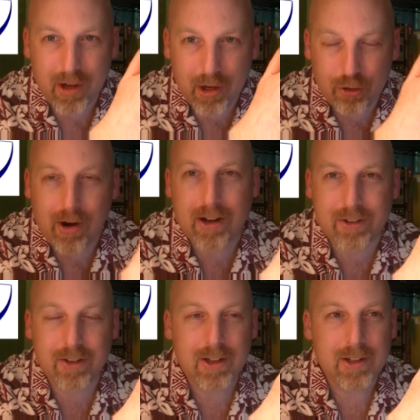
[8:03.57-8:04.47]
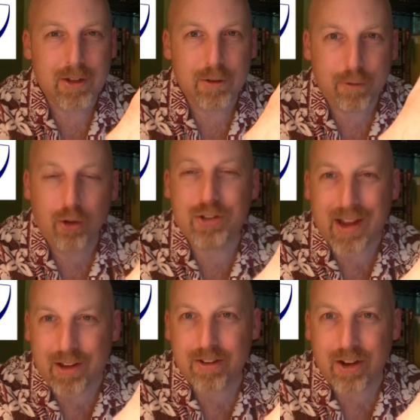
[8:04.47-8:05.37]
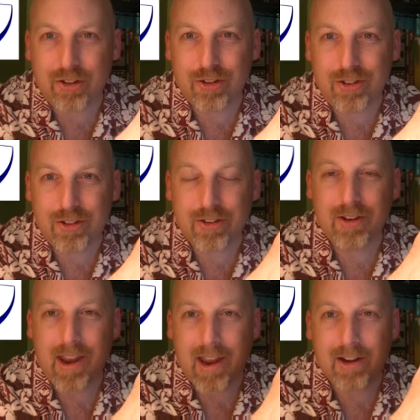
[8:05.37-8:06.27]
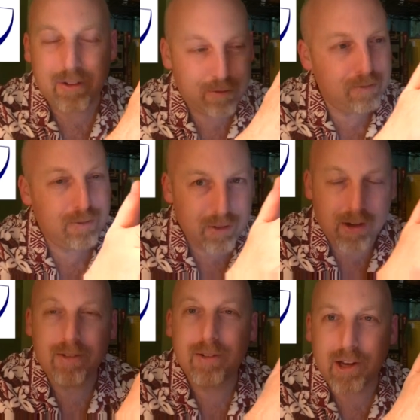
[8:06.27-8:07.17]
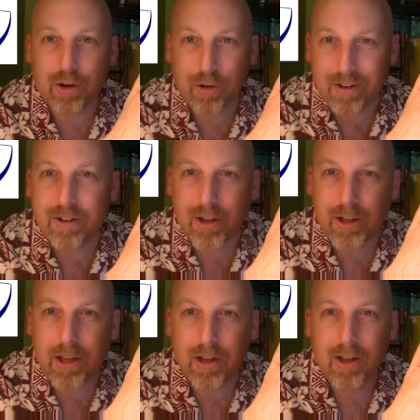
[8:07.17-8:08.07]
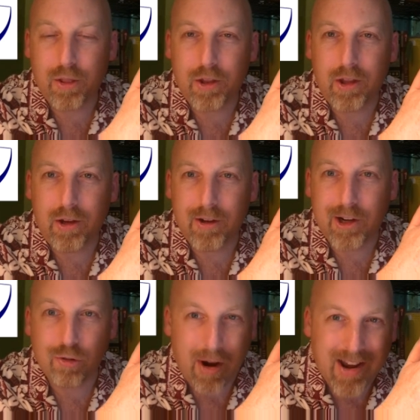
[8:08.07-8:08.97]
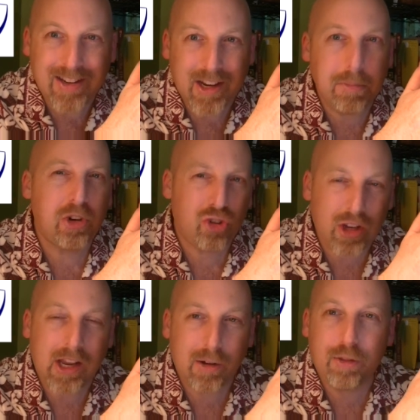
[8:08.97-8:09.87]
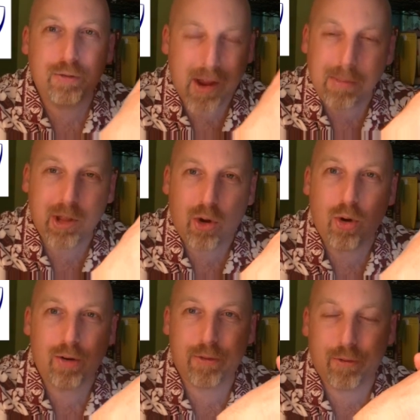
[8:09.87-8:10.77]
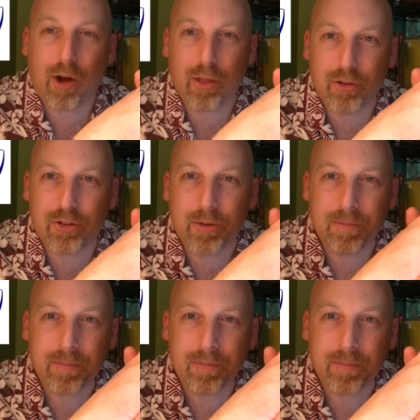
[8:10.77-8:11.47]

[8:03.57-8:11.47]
address false accusations and increasingly the grinding machine of the family court for fathers,